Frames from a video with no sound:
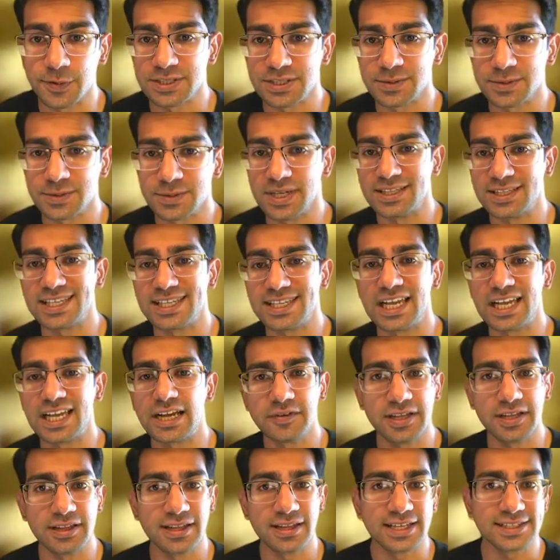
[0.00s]
which means
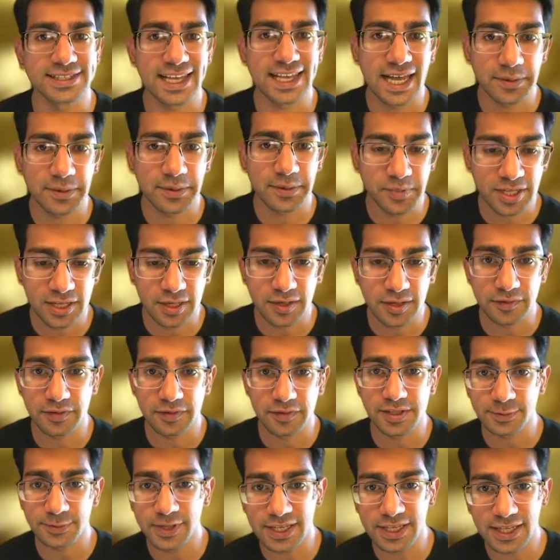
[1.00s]
everything that's happening here
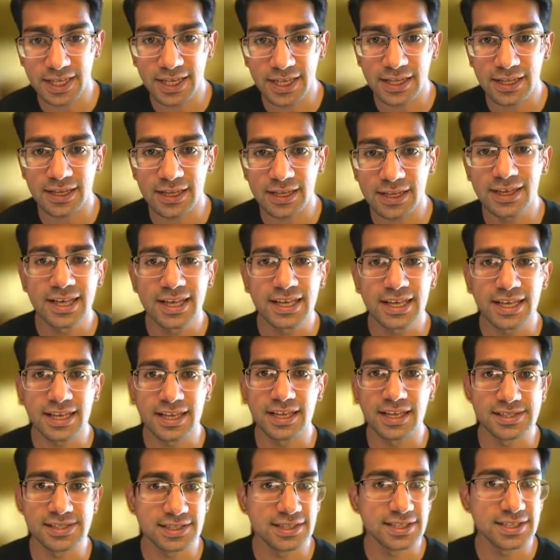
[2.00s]
this weekend
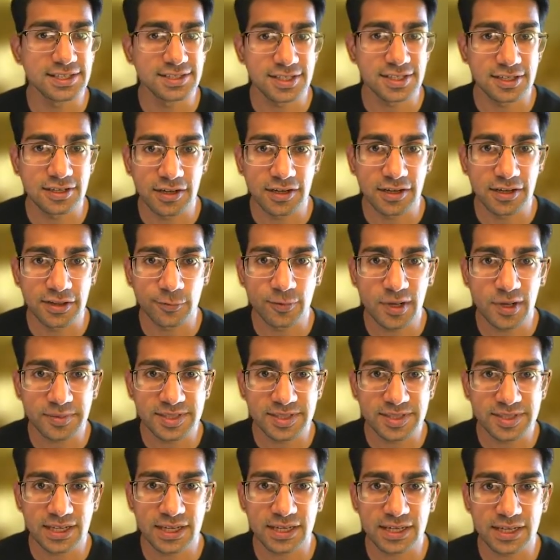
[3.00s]
is listed on the
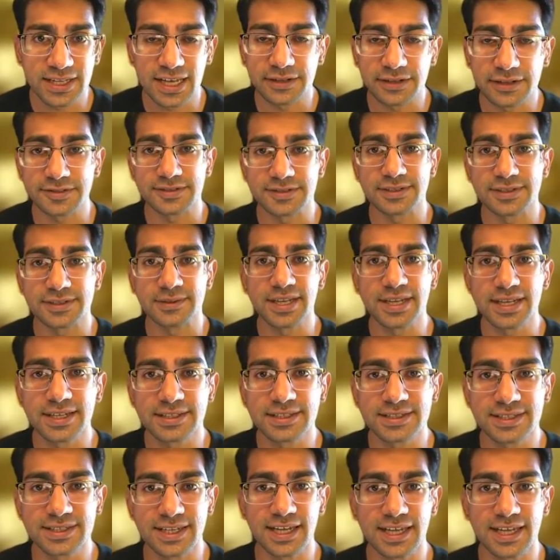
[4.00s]
website down to the minute,